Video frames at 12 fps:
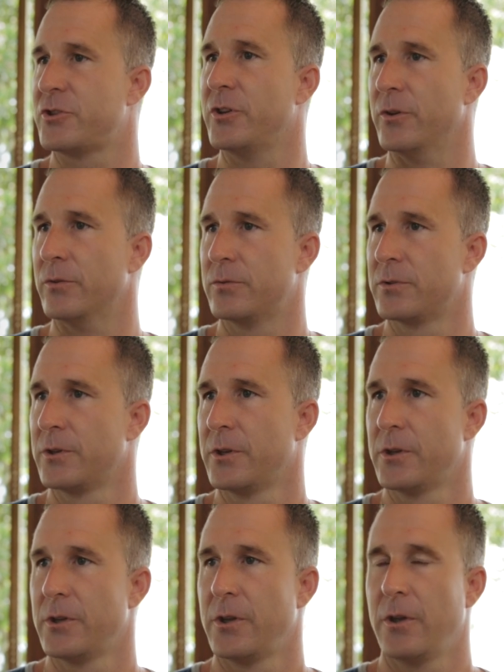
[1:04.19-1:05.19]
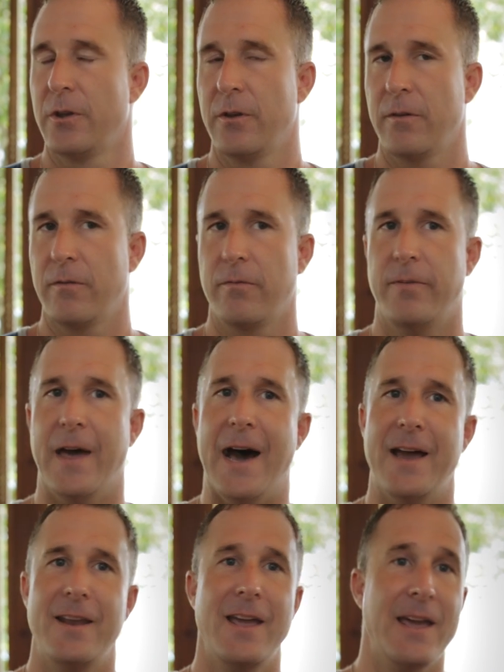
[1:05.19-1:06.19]
two,
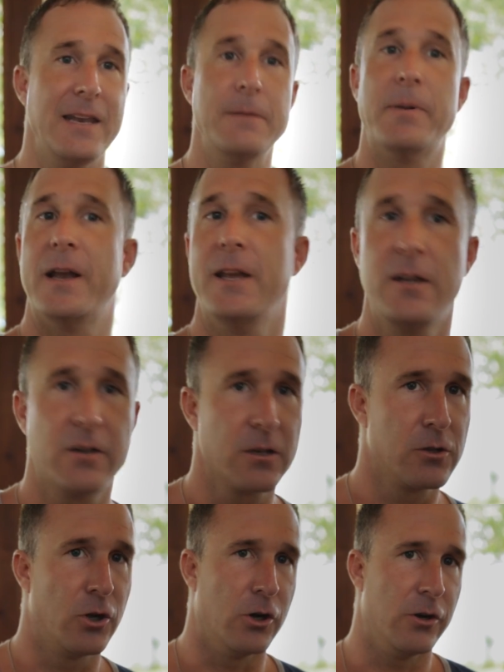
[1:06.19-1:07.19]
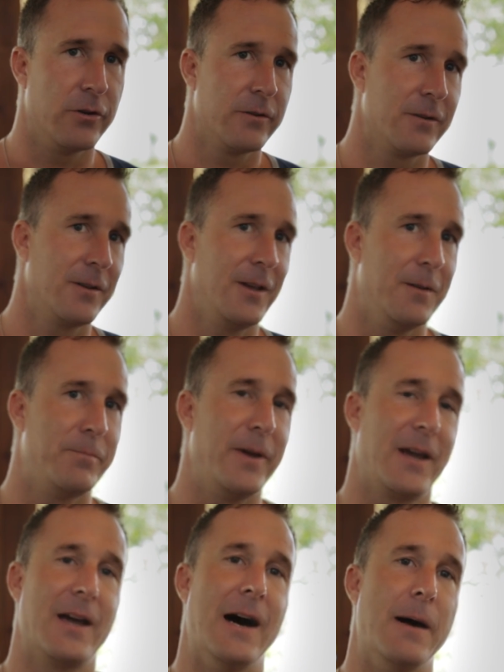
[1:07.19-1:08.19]
that anybody could learn and
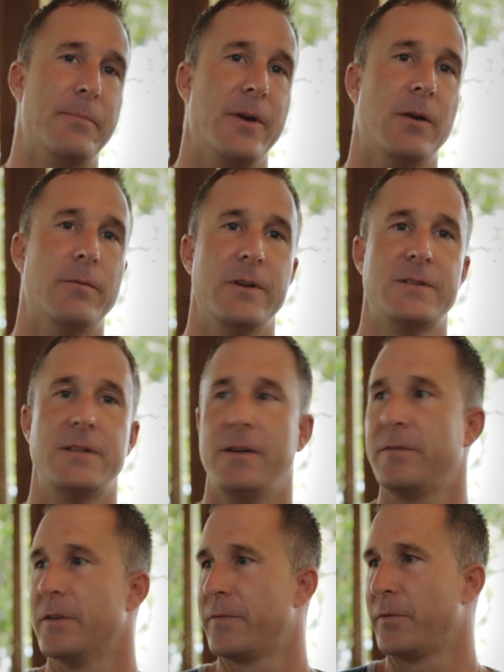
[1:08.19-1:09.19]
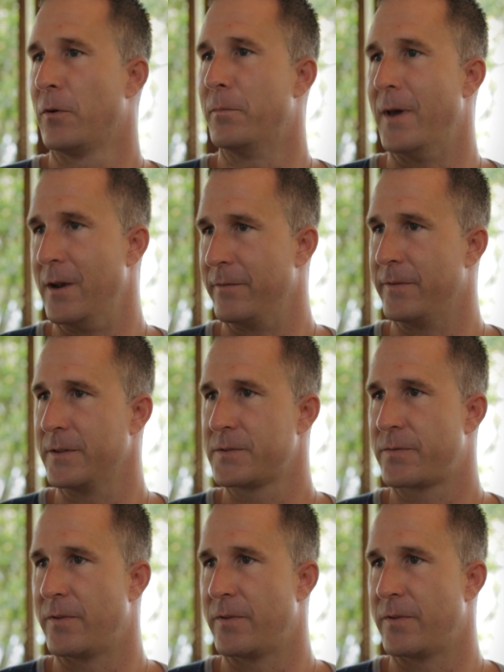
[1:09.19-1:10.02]
pick up and receive the full benefits